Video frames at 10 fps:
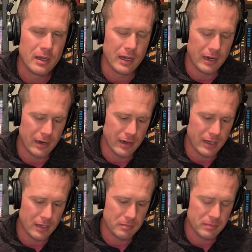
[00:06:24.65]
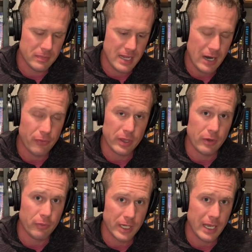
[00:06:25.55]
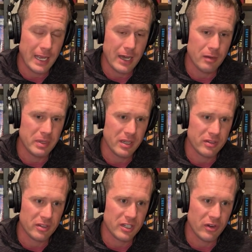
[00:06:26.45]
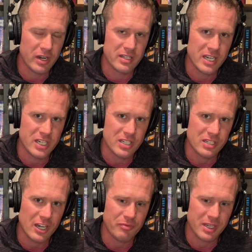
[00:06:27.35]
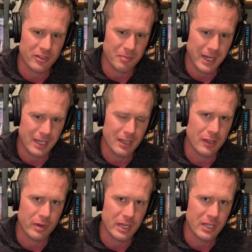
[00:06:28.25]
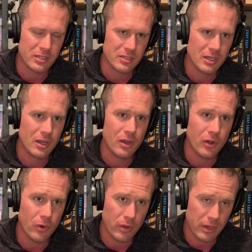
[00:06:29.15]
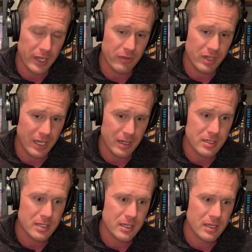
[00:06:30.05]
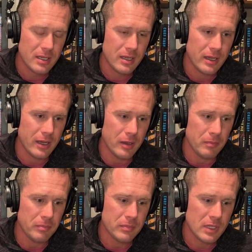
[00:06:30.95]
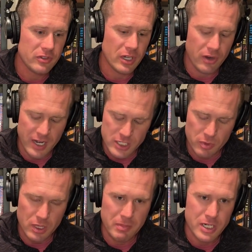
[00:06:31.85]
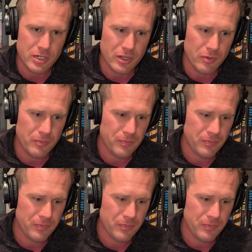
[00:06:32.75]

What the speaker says: are not really ringing out because the synchronization's off, because I'm not getting the release or the left hand synchronized with the metronome.